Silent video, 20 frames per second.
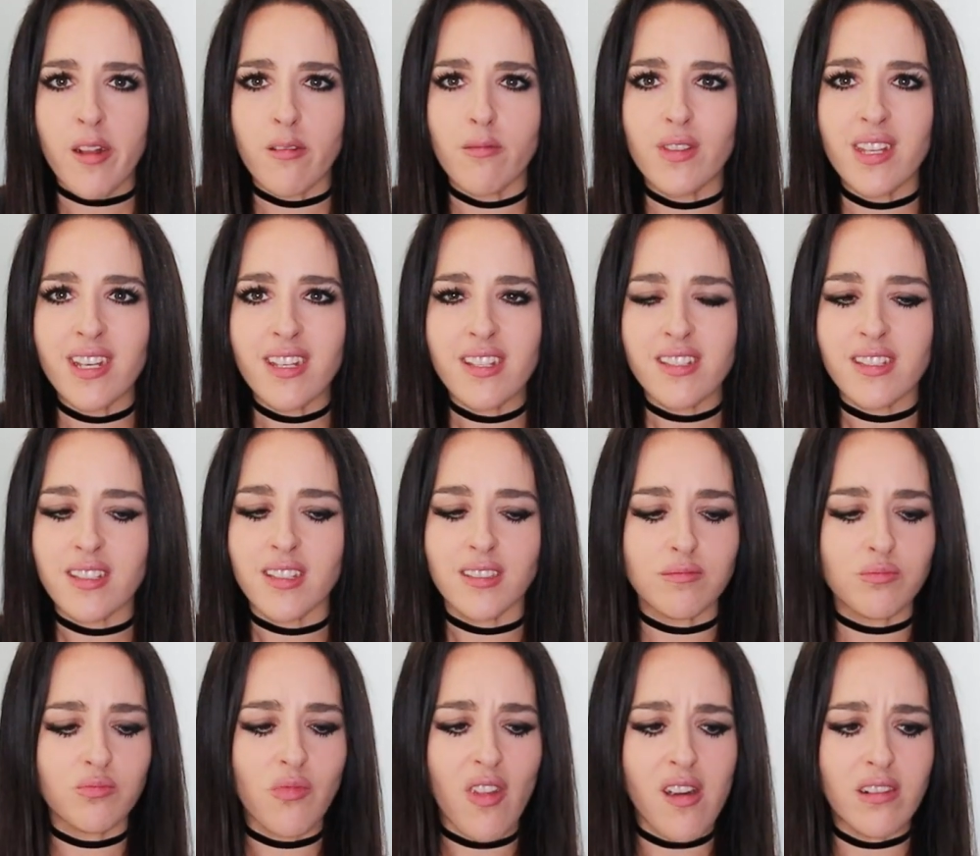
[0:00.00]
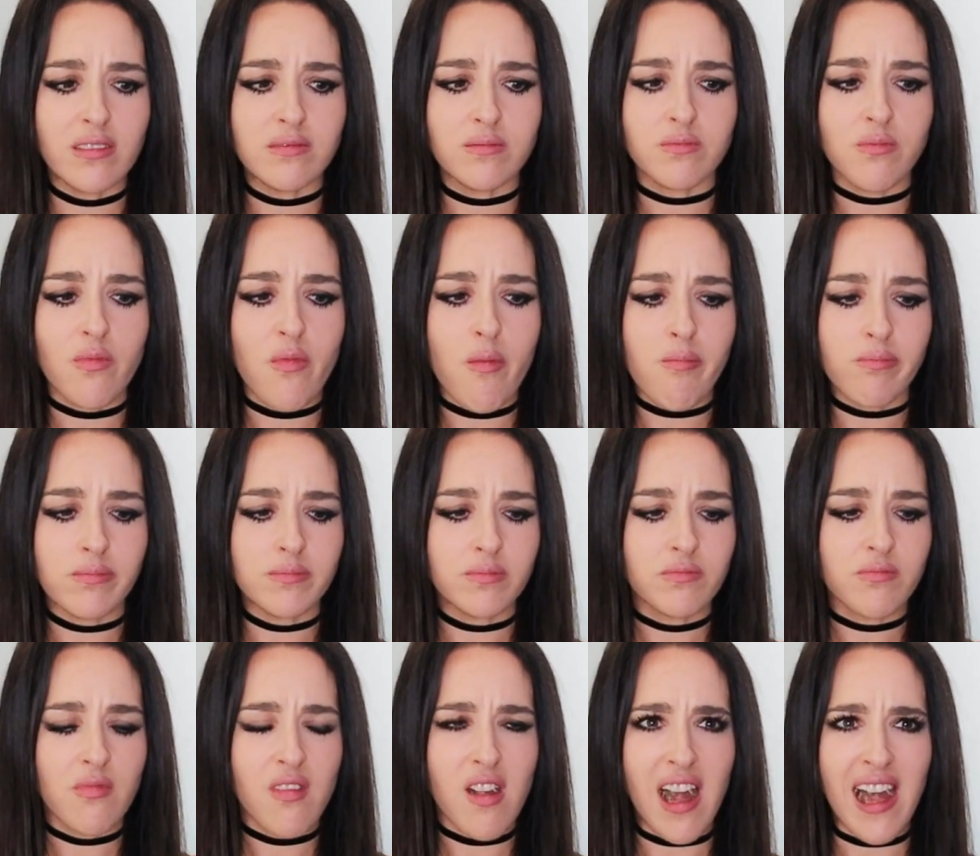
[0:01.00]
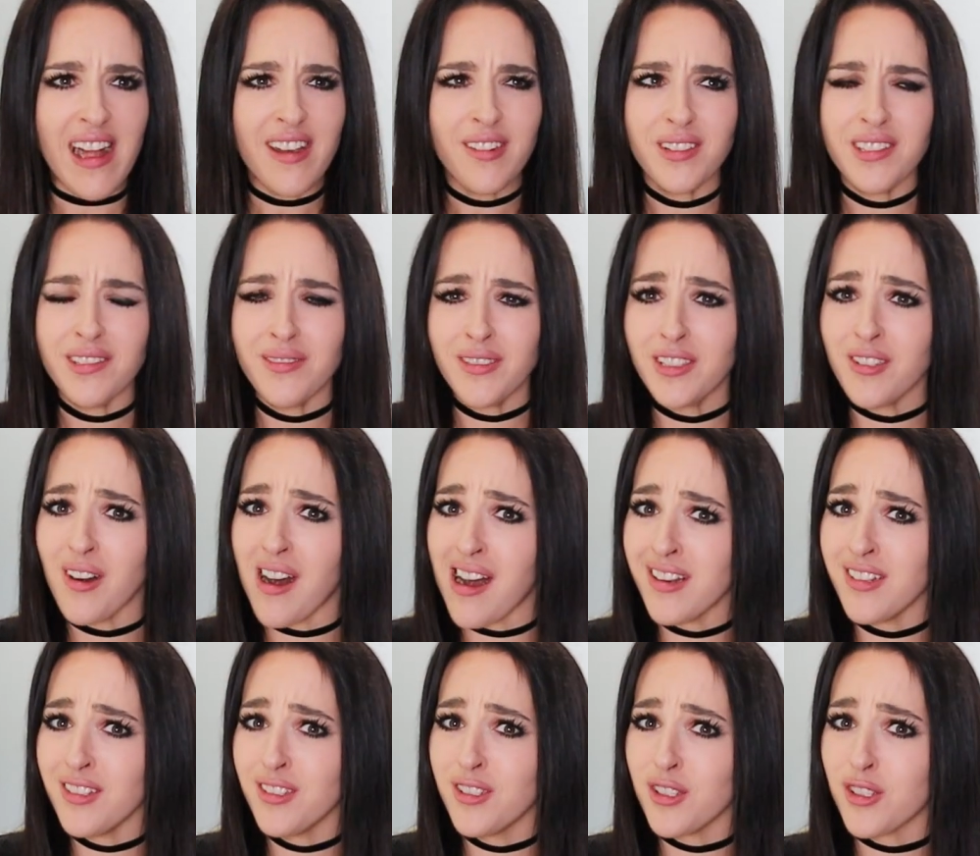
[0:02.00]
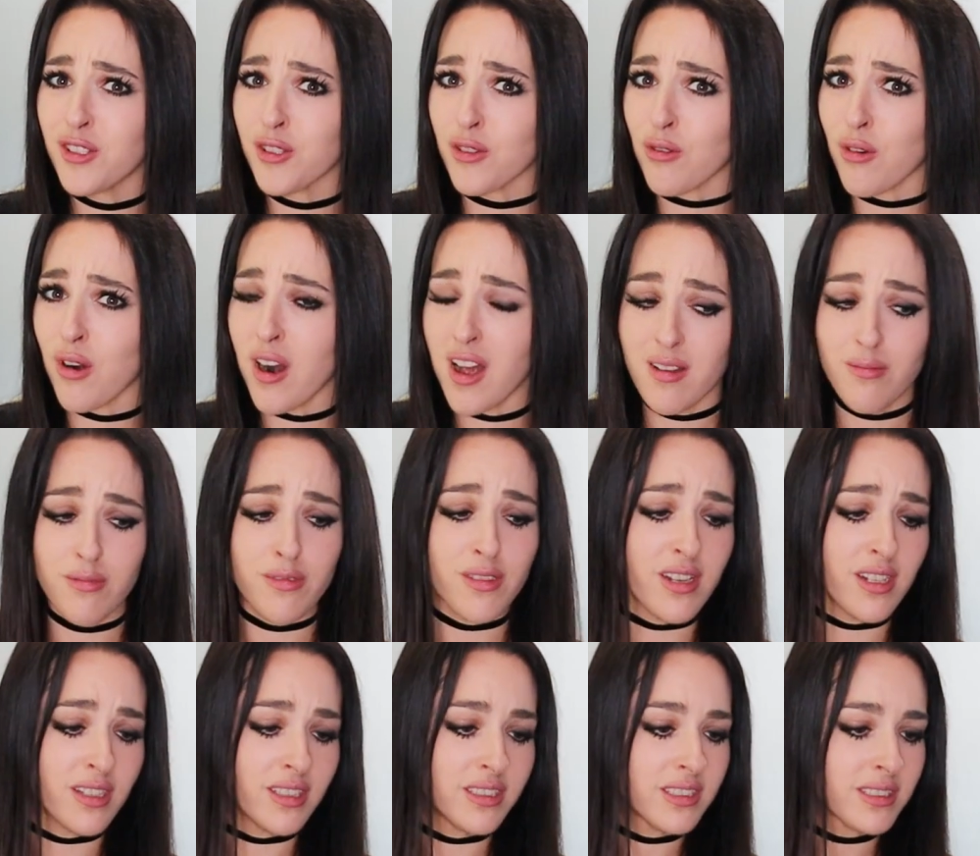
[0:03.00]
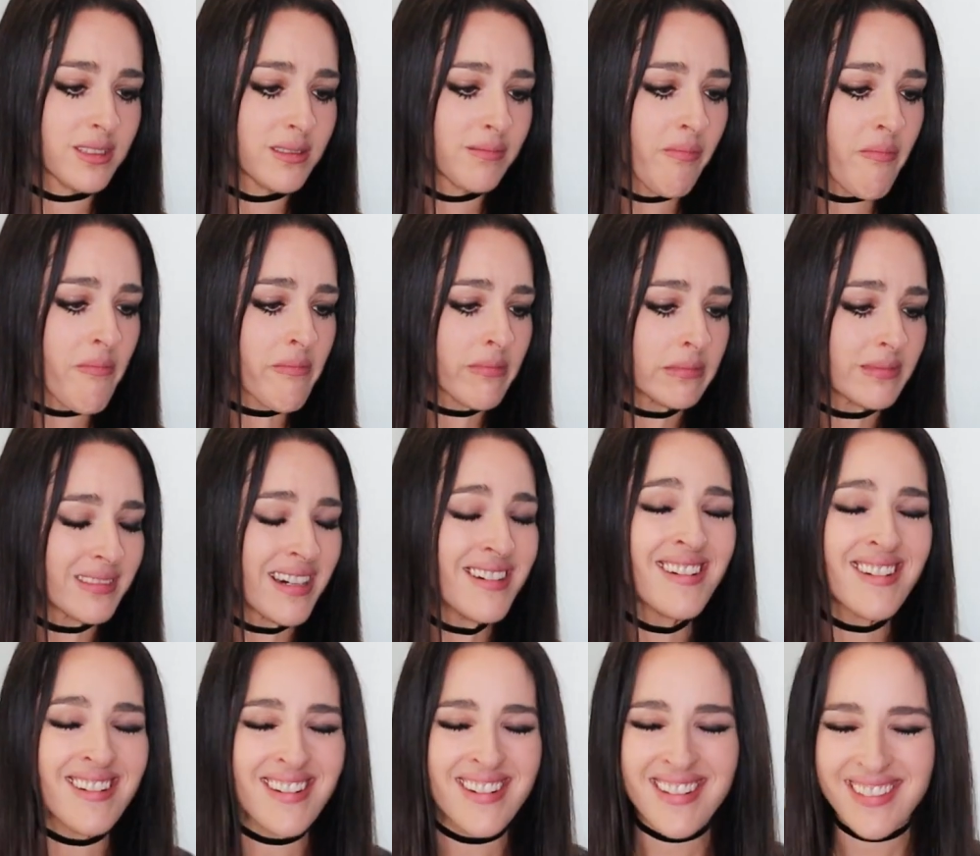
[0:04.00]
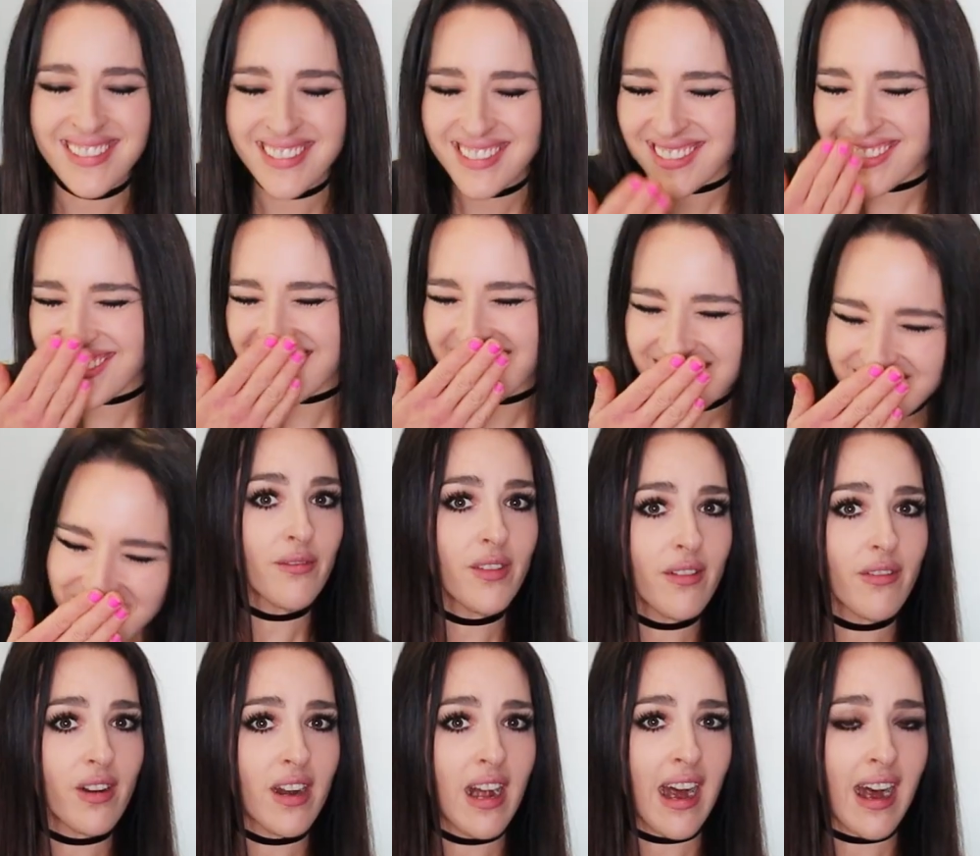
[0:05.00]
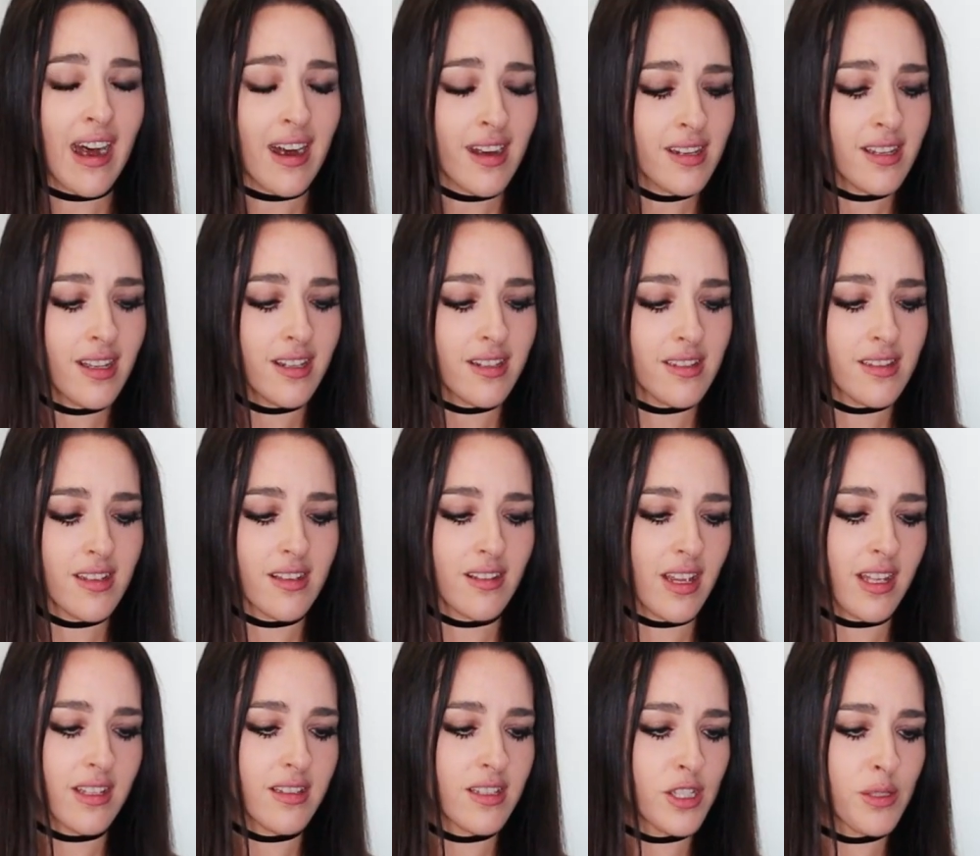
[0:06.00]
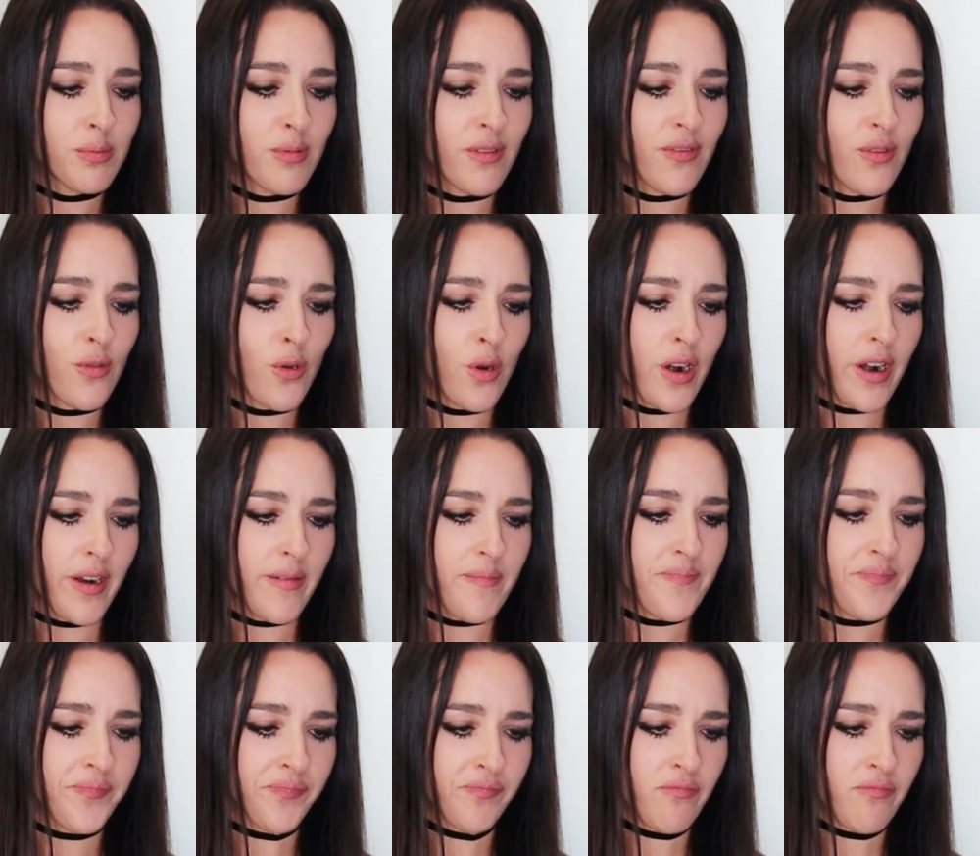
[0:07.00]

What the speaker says: This, I don't even know how to describe this because I've never had anything like this before.